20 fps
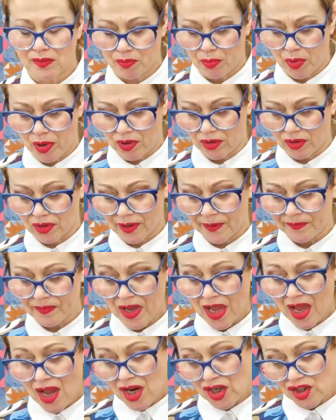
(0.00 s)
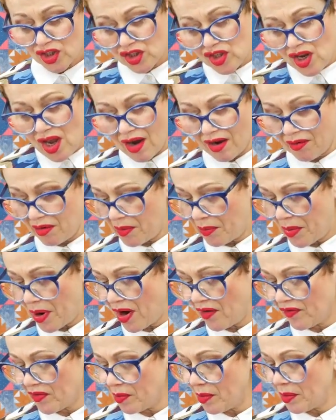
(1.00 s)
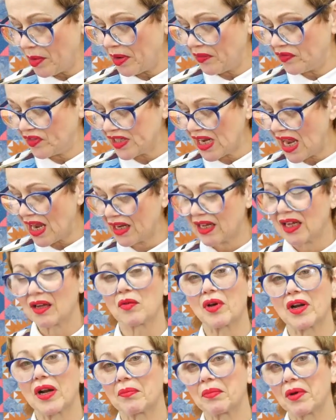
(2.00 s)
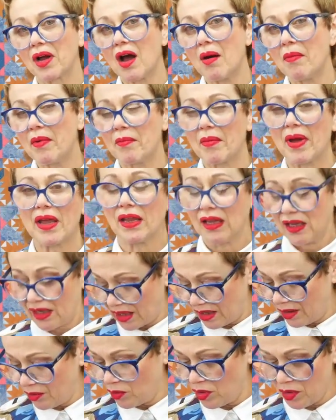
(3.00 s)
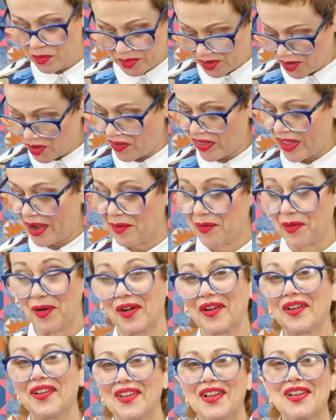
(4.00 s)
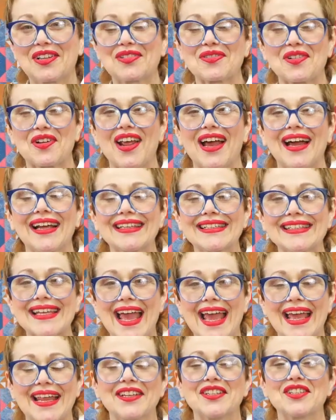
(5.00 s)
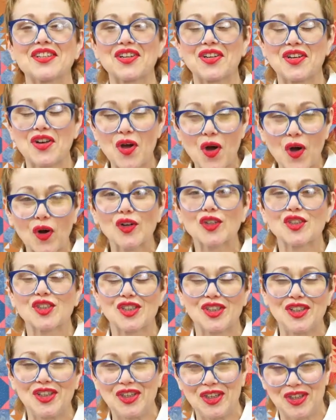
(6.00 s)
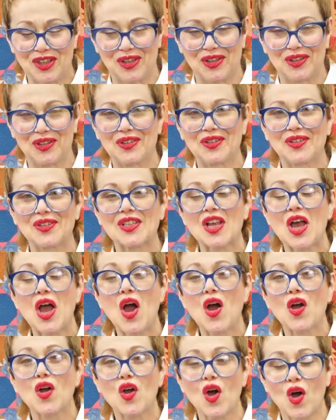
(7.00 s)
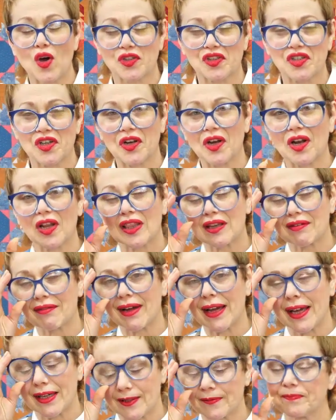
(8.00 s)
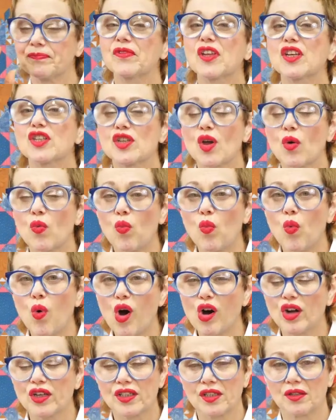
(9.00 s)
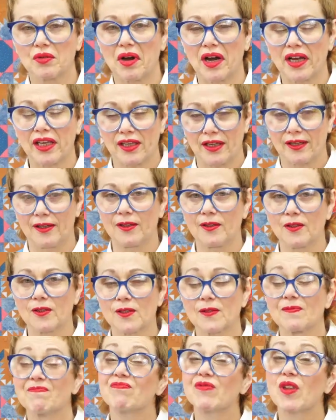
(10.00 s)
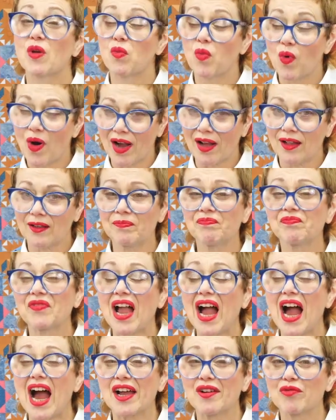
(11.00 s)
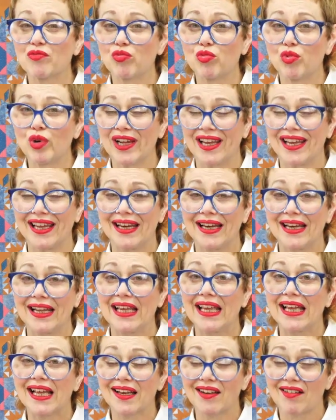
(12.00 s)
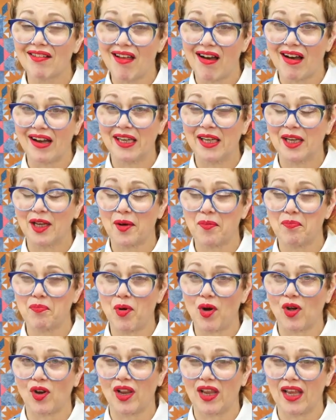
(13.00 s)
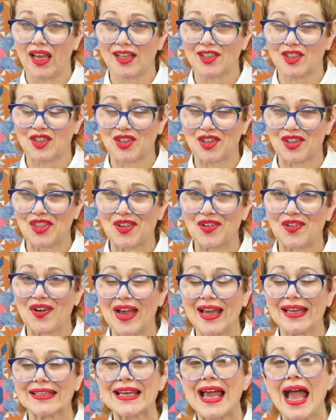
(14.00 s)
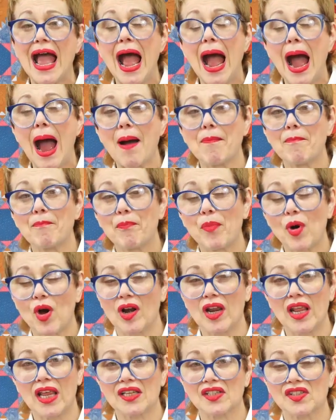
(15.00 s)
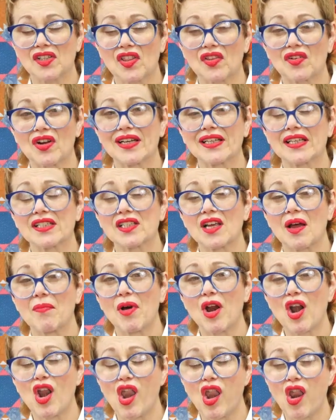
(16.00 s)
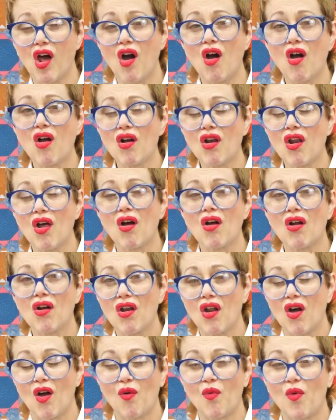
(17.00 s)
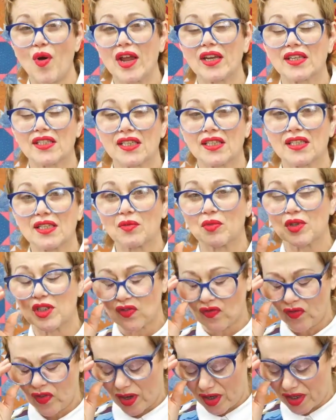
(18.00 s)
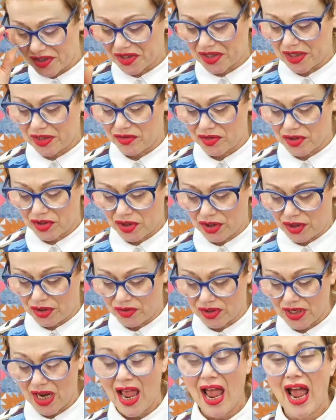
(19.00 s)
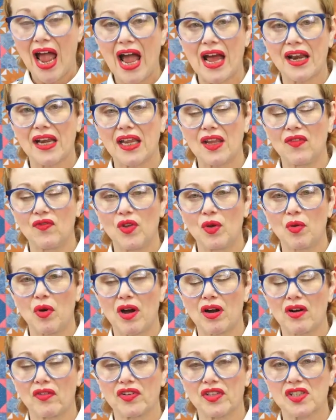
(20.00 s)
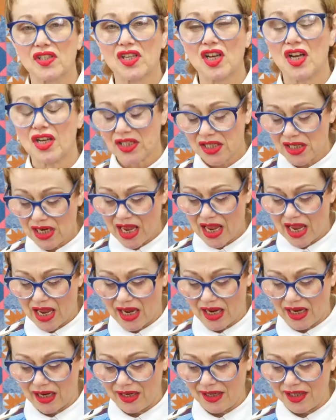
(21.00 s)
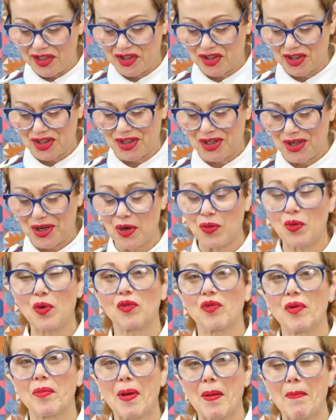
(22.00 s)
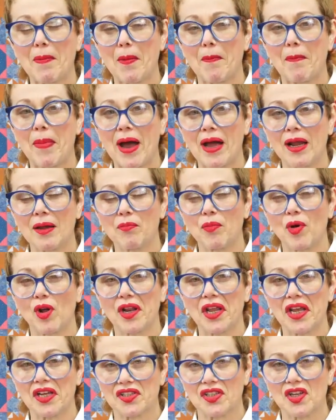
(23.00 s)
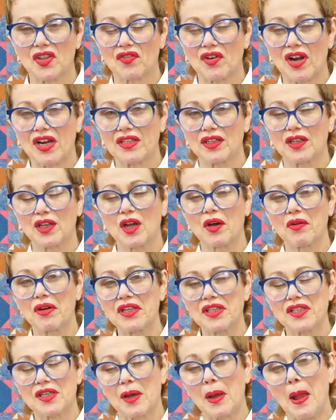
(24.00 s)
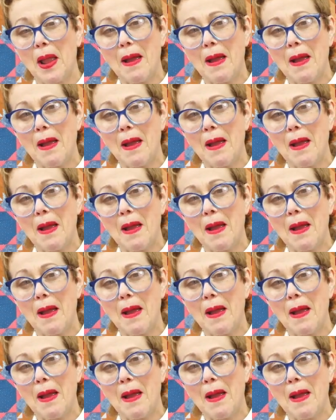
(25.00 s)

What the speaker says: bulk. So apart from a bit of tacking when I'm garment making, whoops, not that one, this one, I tend not to use cotton thread. So what do I use? Well, I really like polyester thread, and polyester thread has come a long way since it was first introduced. And if you are of a certain age, you will remember buying polyester thread and going to